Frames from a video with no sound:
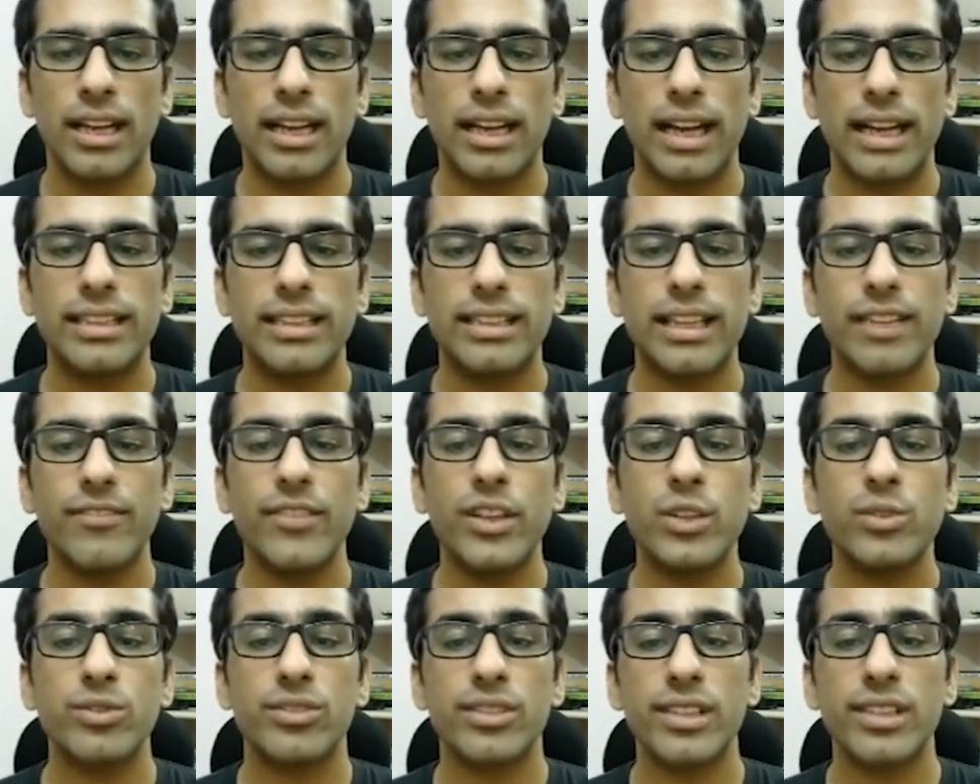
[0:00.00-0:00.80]
And then we
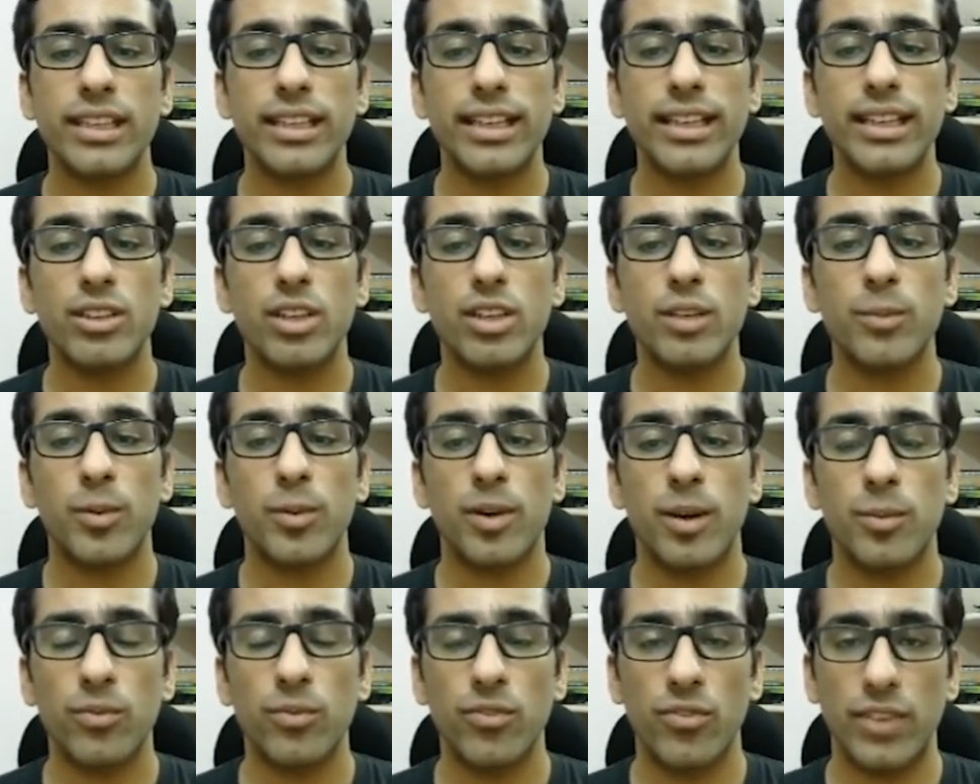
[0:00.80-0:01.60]
use the
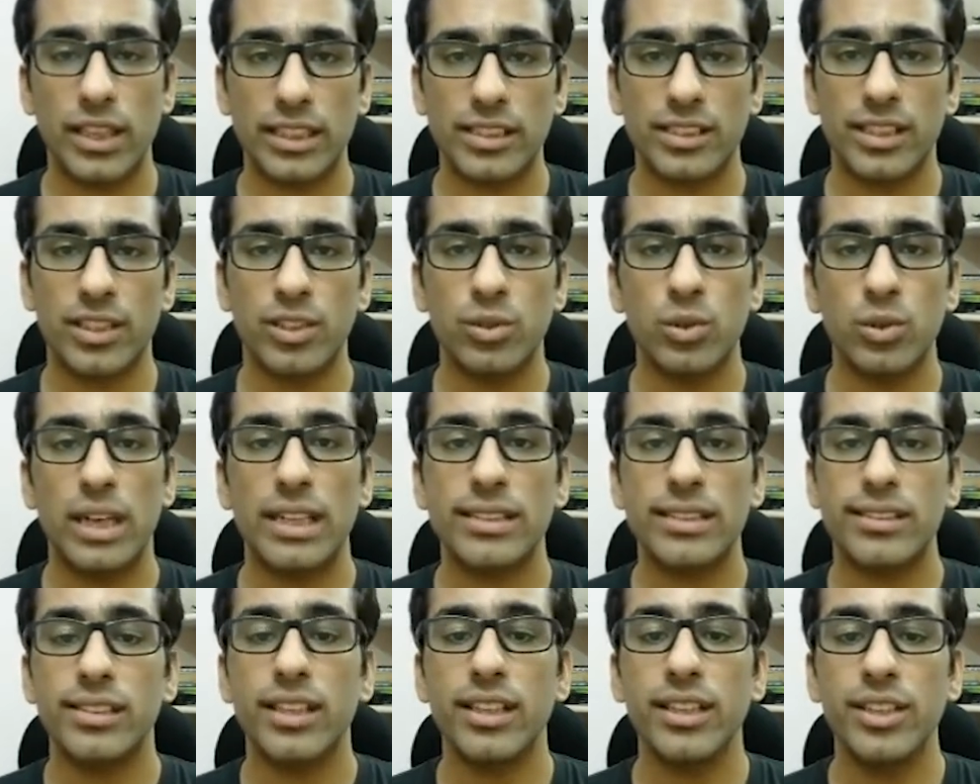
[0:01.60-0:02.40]
click.prompt function to
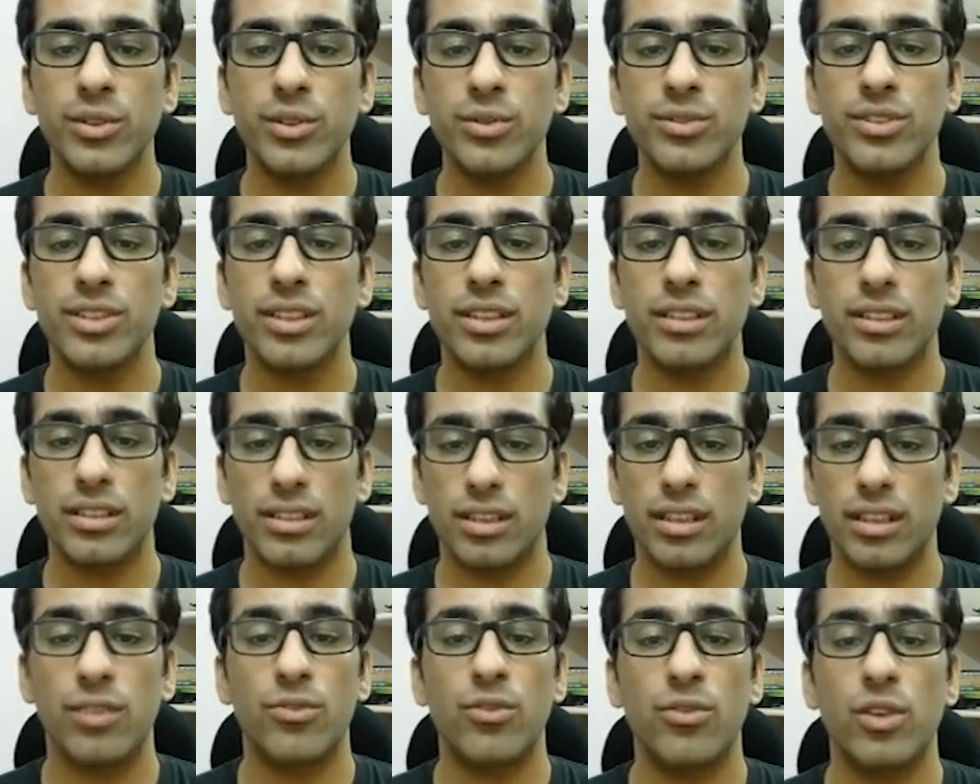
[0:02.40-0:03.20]
ask the user
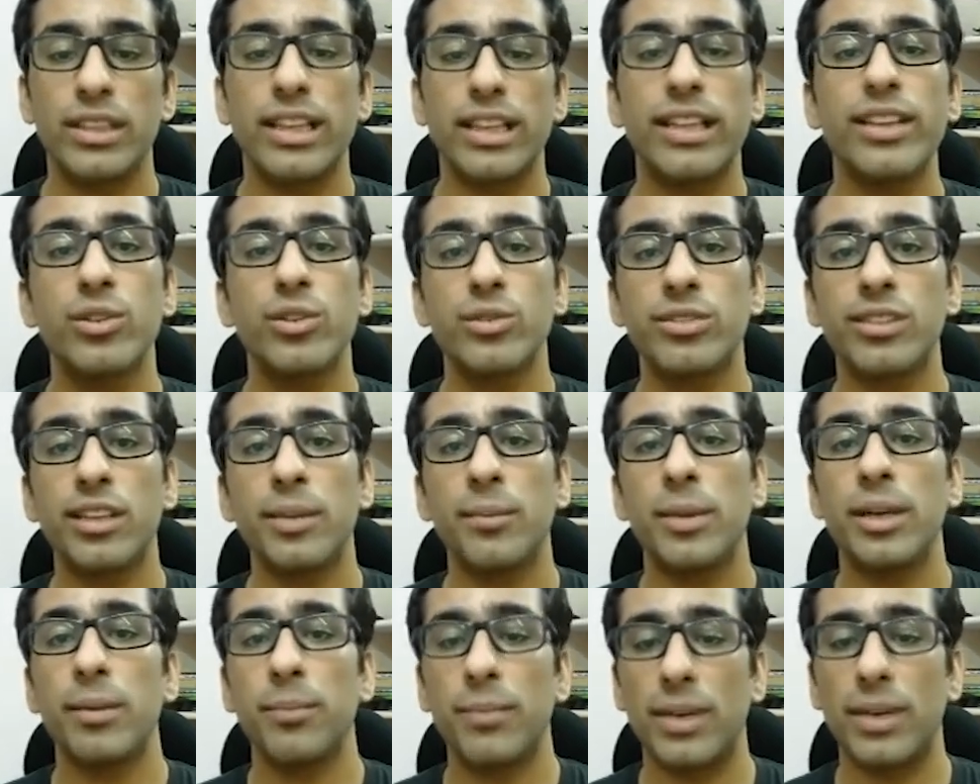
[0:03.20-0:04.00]
for their
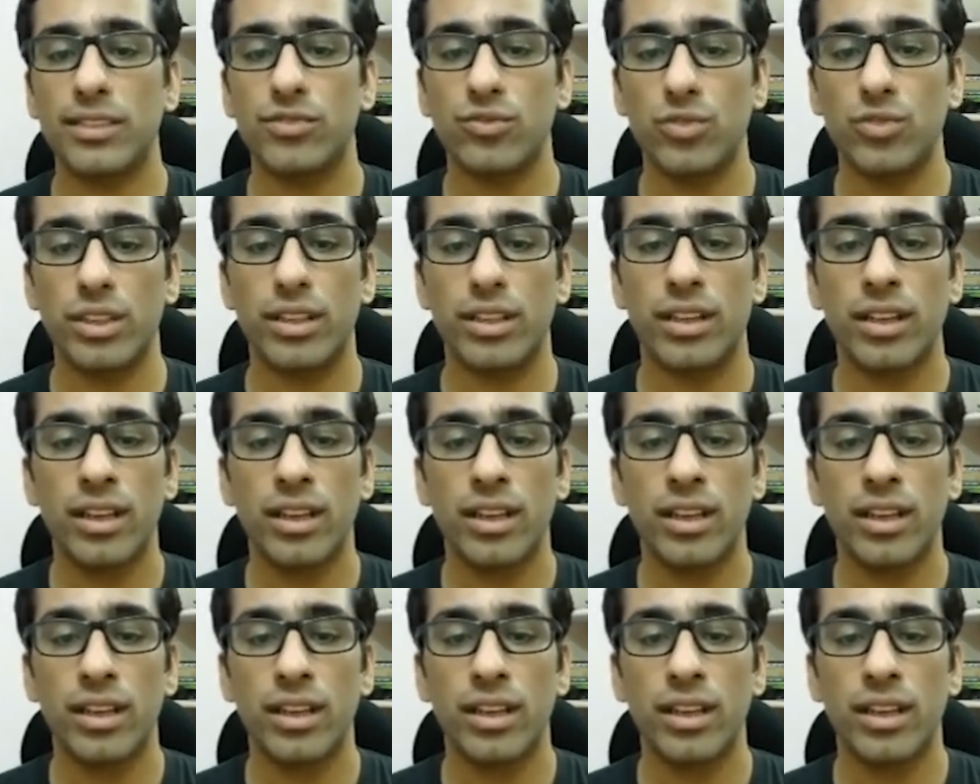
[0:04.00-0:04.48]
username and password.